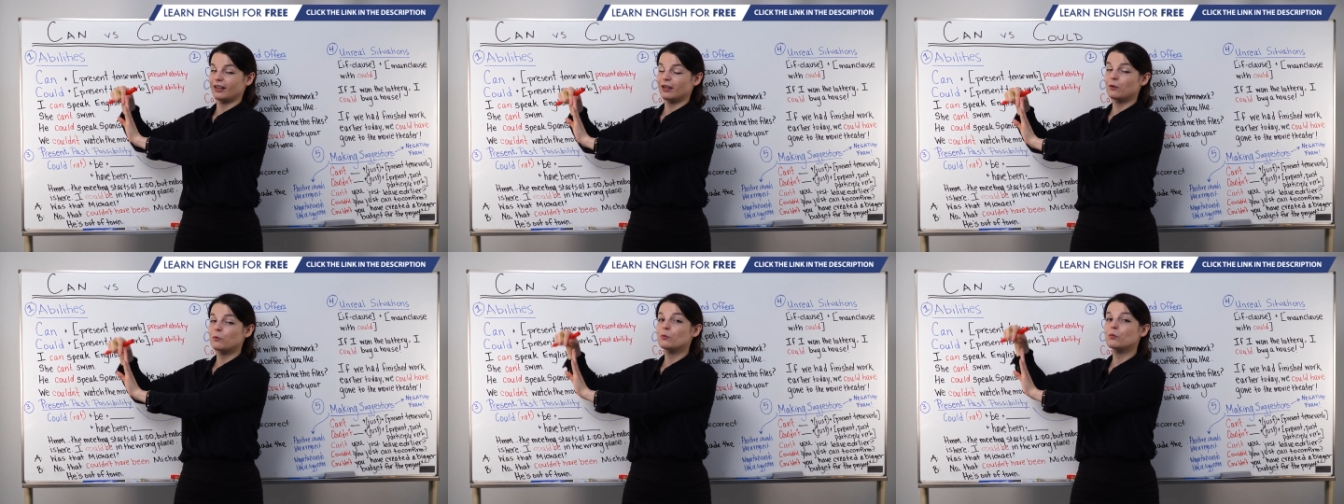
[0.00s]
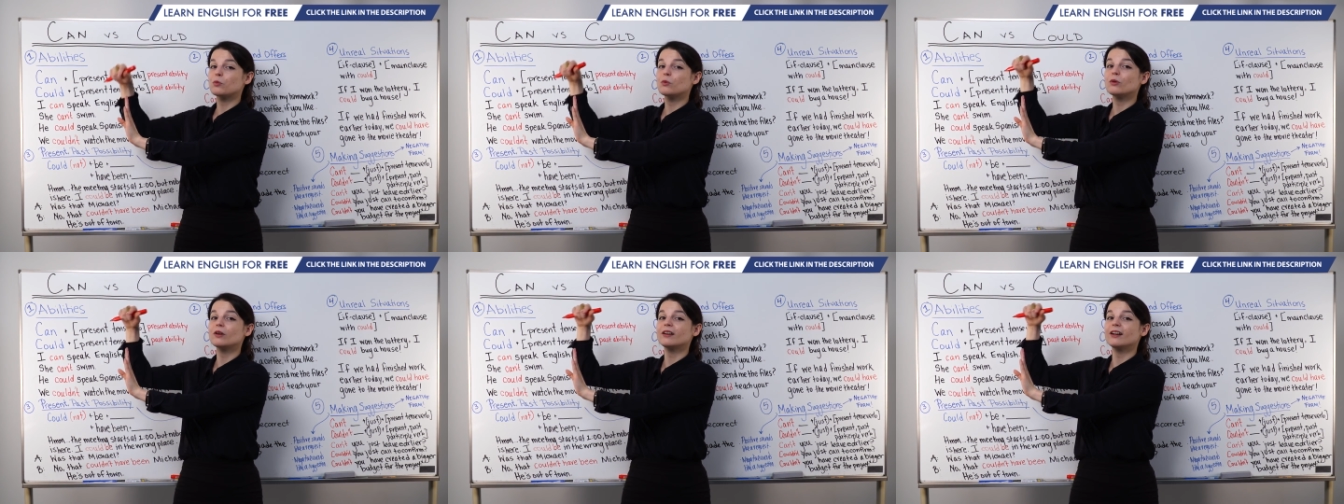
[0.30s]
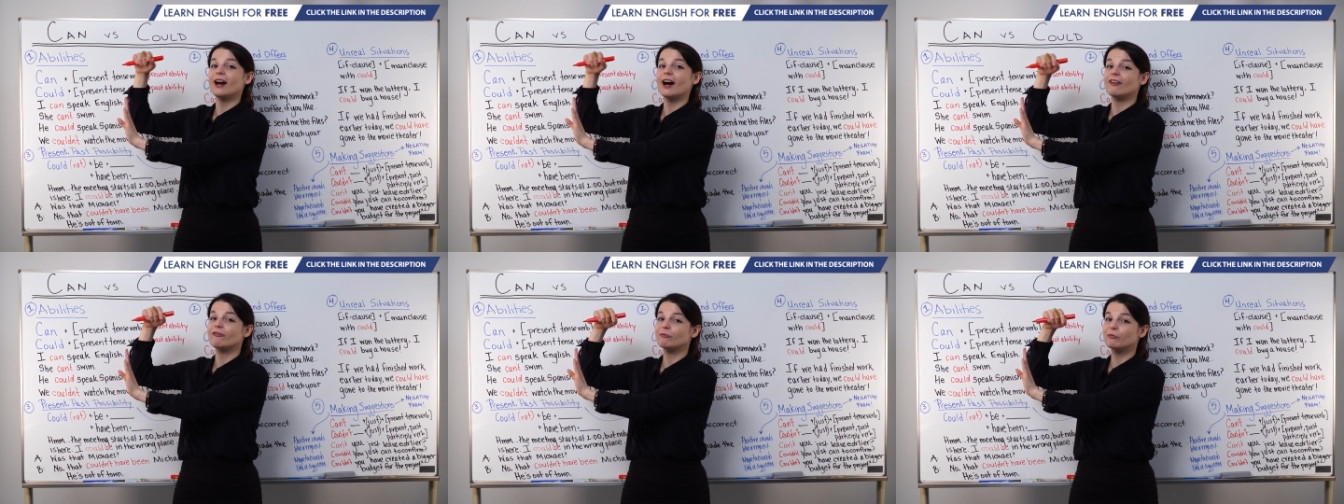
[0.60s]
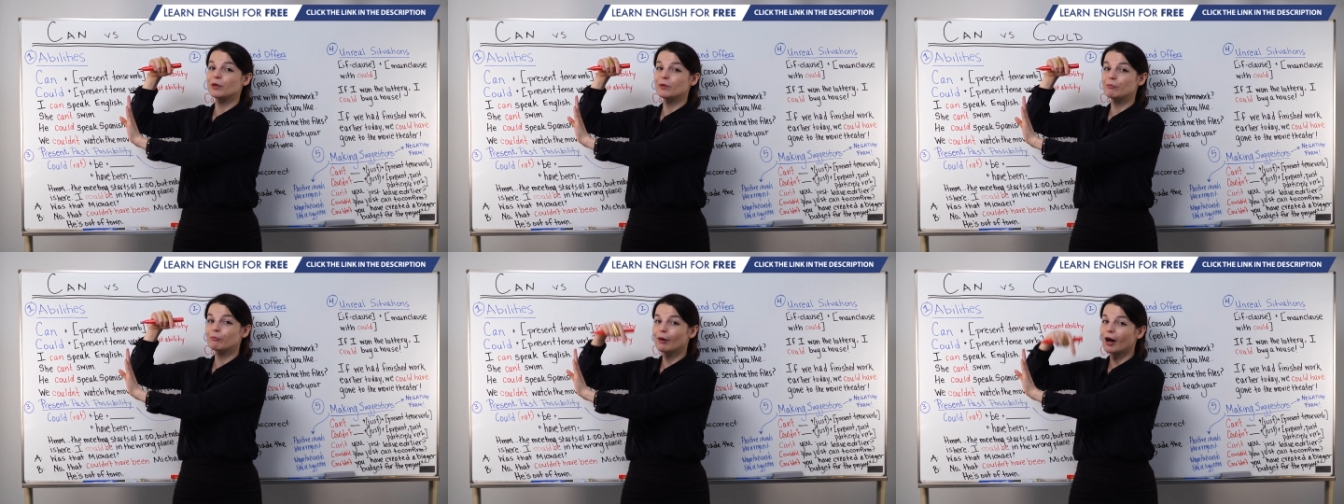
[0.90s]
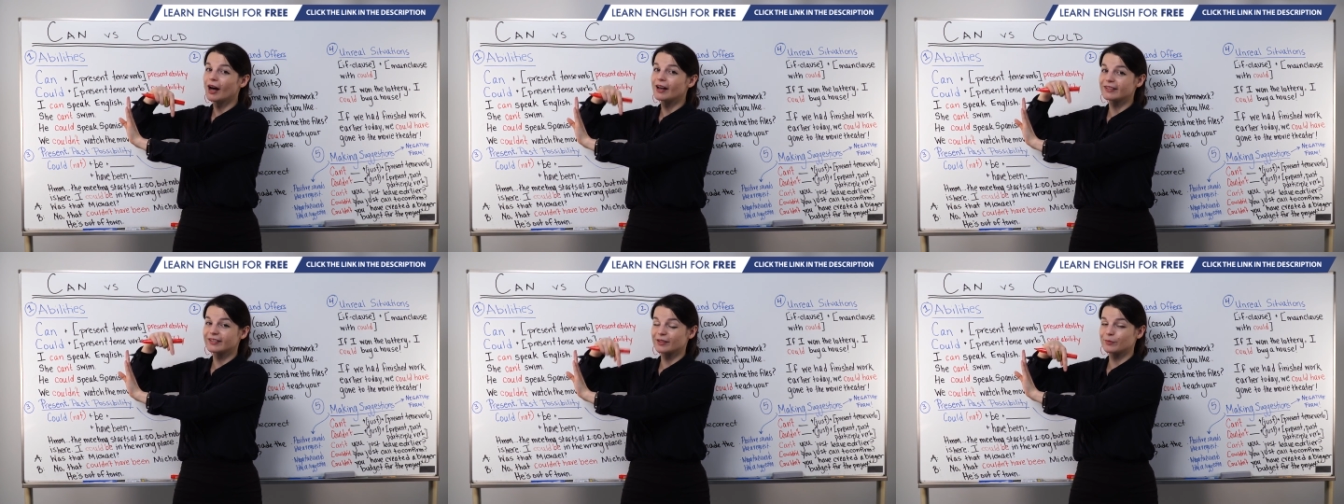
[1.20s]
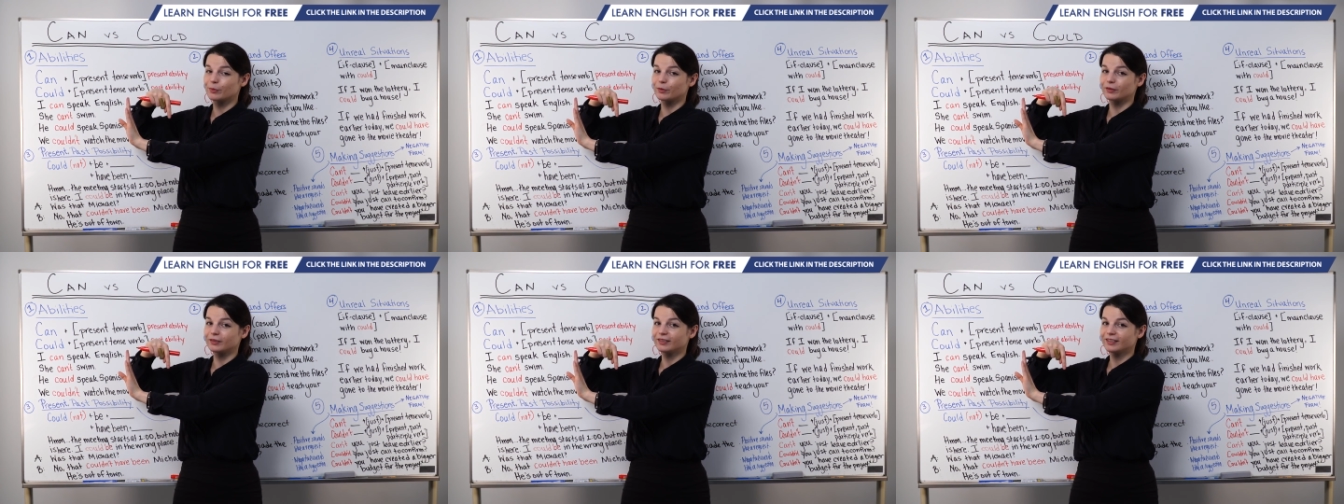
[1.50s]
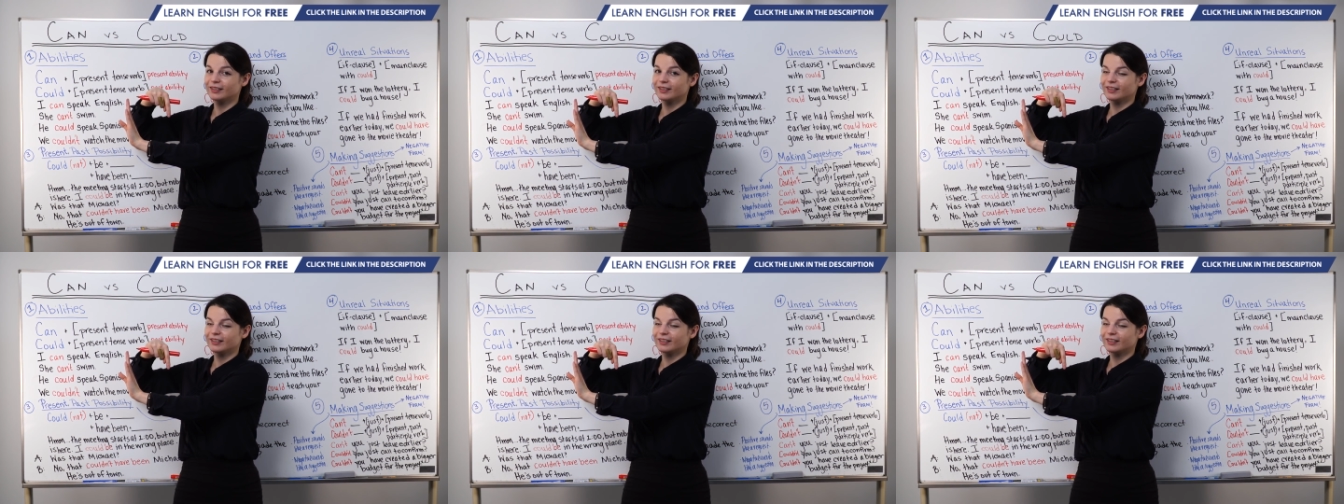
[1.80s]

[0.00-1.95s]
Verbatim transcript: It would have been possible.